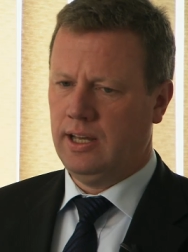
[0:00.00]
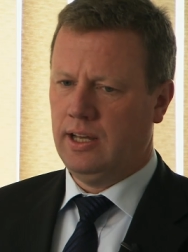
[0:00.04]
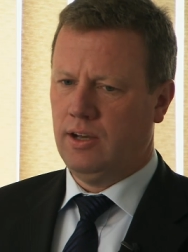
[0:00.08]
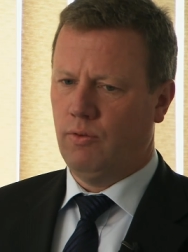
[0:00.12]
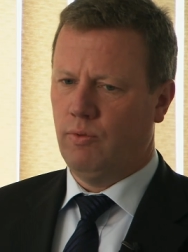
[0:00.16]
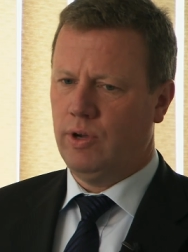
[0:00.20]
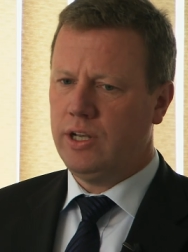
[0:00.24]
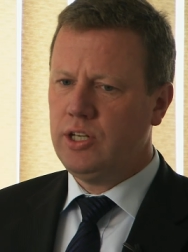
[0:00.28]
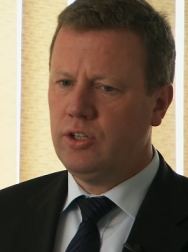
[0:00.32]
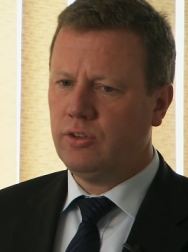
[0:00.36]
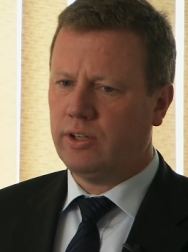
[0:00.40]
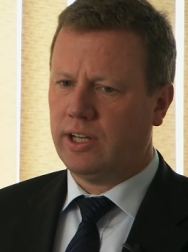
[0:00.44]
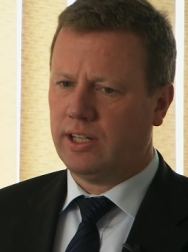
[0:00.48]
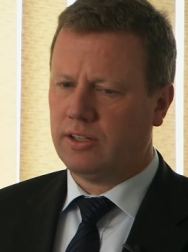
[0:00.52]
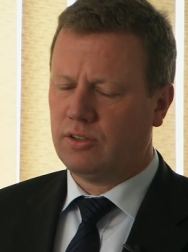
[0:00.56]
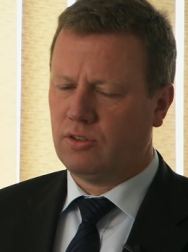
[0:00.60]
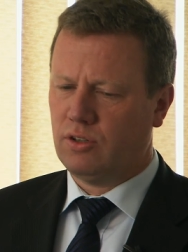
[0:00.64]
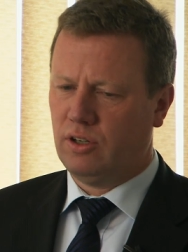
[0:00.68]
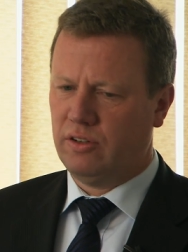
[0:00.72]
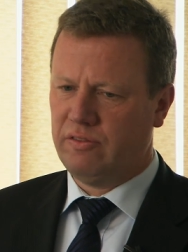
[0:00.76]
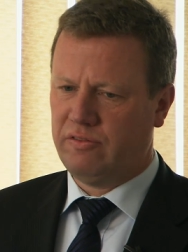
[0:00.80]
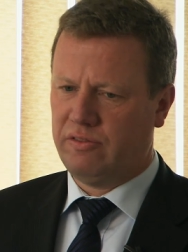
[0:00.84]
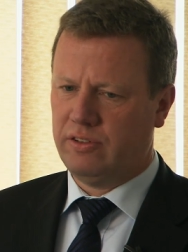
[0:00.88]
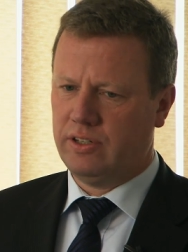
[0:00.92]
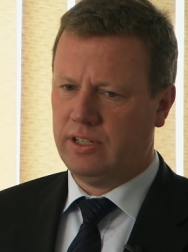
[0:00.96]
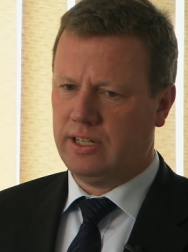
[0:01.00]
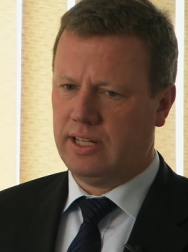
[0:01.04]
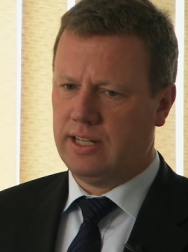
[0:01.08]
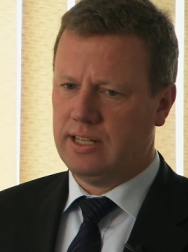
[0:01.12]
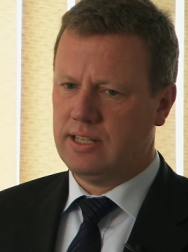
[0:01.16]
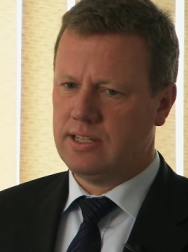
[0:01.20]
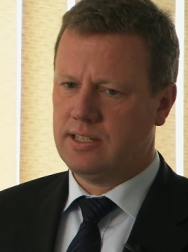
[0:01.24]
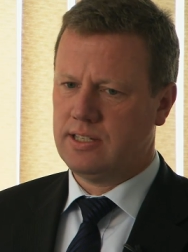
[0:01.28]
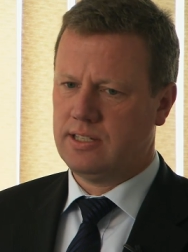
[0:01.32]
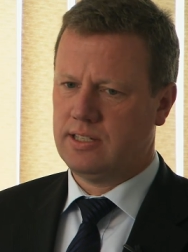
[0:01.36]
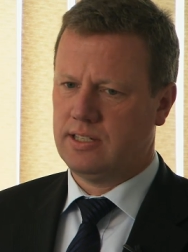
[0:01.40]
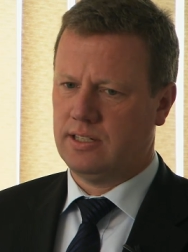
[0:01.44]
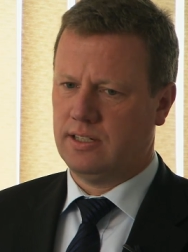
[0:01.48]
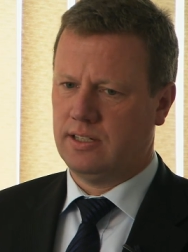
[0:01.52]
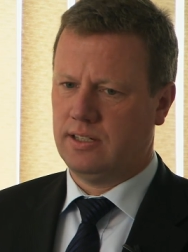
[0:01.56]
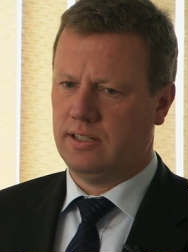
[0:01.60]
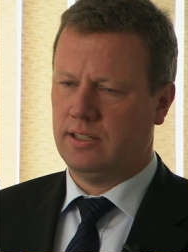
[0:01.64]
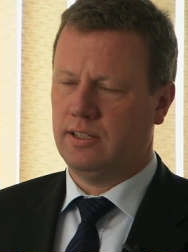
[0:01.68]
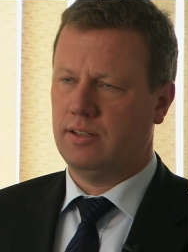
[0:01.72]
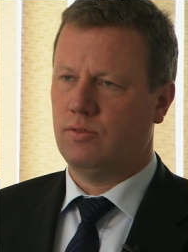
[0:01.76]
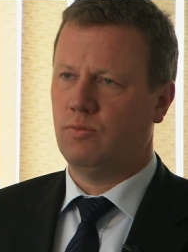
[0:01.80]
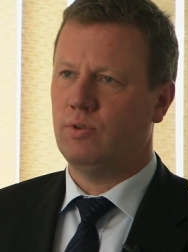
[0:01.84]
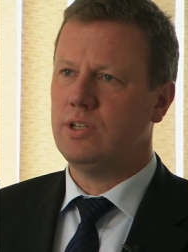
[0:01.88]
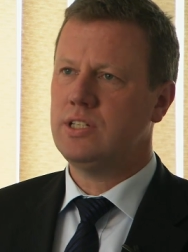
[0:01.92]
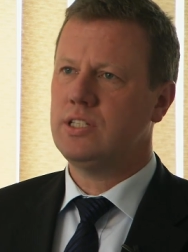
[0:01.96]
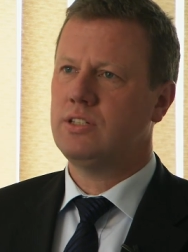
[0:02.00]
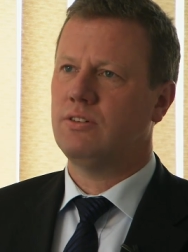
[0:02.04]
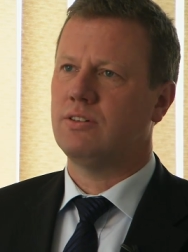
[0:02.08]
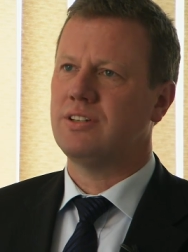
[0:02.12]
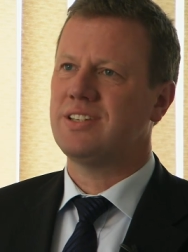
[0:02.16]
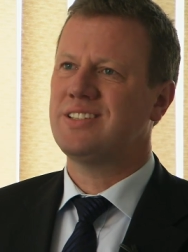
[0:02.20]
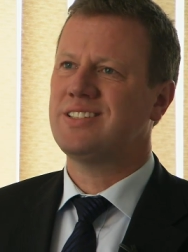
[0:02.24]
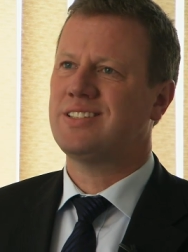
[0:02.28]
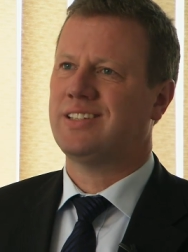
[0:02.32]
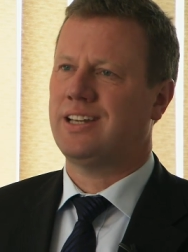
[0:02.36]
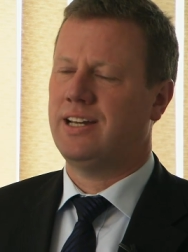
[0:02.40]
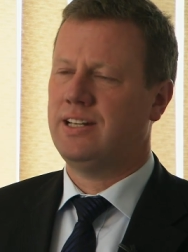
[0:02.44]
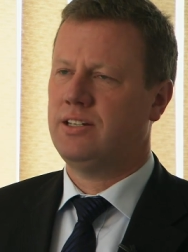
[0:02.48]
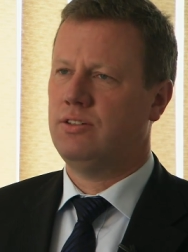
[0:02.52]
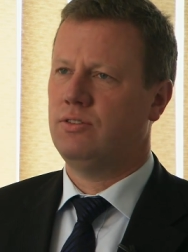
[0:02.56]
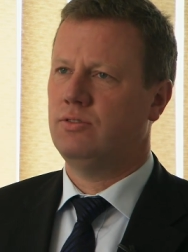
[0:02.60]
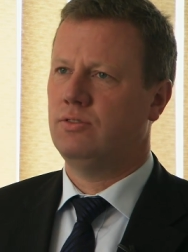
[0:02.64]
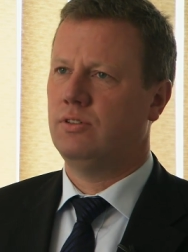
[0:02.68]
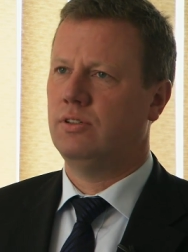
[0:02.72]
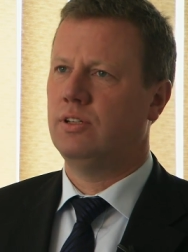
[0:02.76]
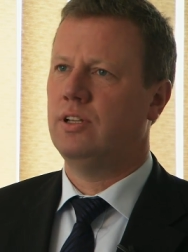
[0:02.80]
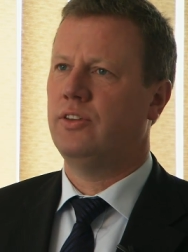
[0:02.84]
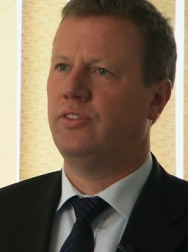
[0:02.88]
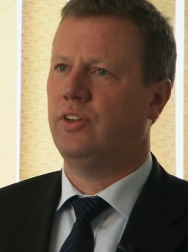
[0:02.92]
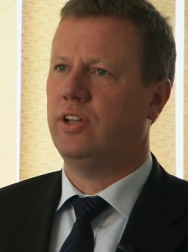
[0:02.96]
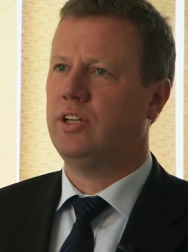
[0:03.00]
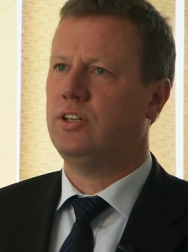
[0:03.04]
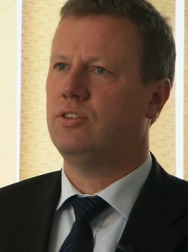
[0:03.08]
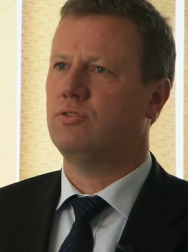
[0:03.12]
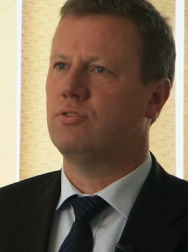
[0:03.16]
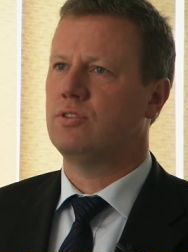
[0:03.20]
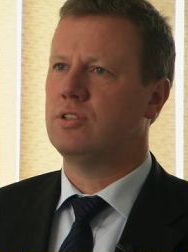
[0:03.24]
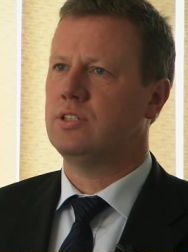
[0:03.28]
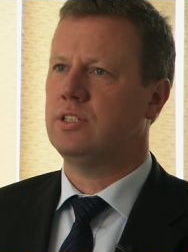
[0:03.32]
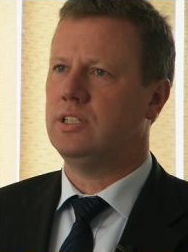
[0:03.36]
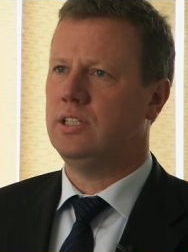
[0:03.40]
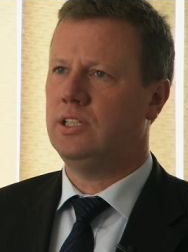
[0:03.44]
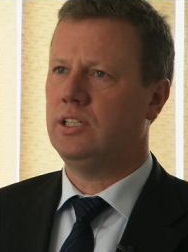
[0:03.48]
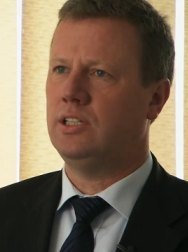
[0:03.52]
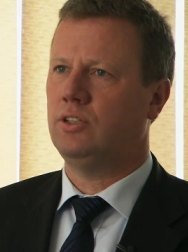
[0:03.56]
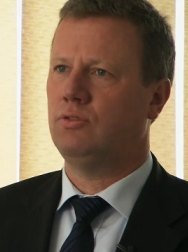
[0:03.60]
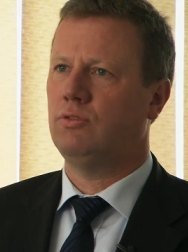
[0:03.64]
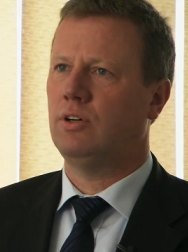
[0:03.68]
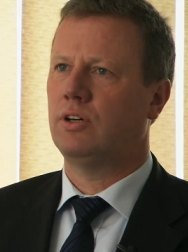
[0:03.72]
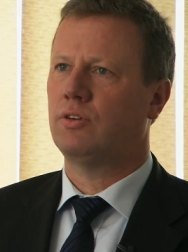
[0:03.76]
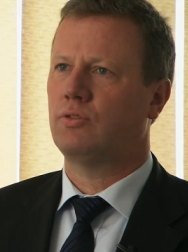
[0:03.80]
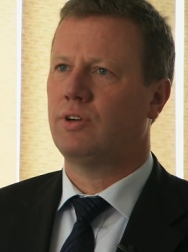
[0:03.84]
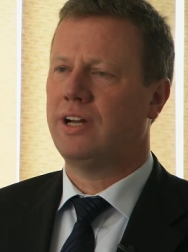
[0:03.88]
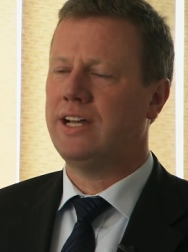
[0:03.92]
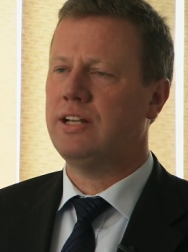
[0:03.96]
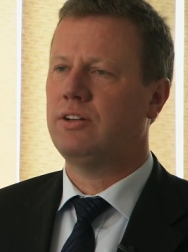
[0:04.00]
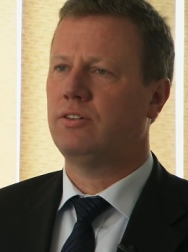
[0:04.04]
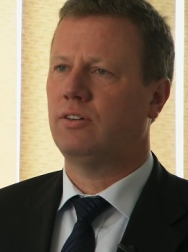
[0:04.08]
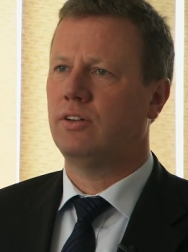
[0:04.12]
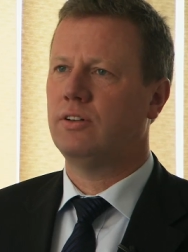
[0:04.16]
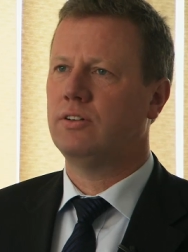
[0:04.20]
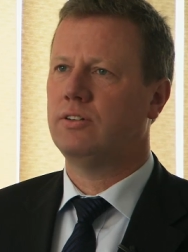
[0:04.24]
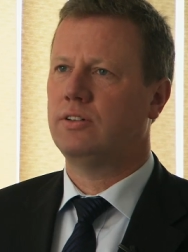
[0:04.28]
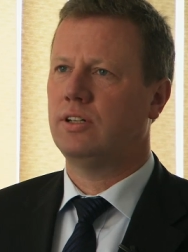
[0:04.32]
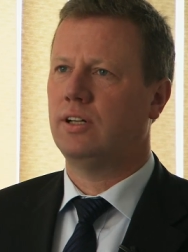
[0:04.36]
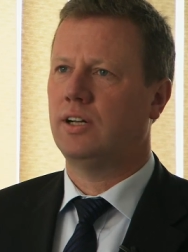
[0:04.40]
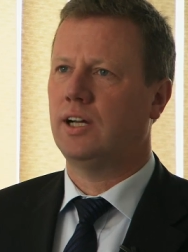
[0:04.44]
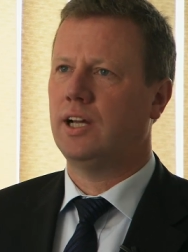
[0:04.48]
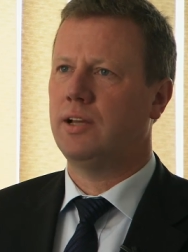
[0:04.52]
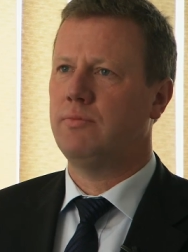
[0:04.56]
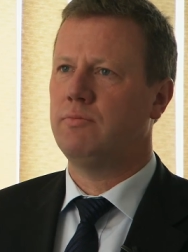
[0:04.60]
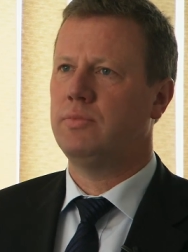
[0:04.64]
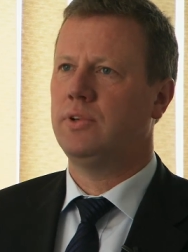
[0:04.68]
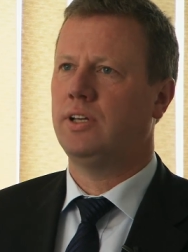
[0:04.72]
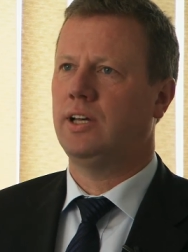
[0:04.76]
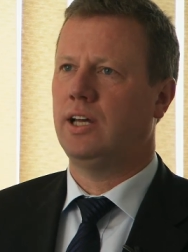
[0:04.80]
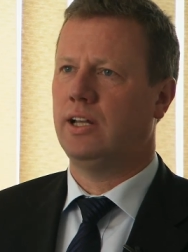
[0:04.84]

When you get confidence uh, with your schedule, that you see you are right on time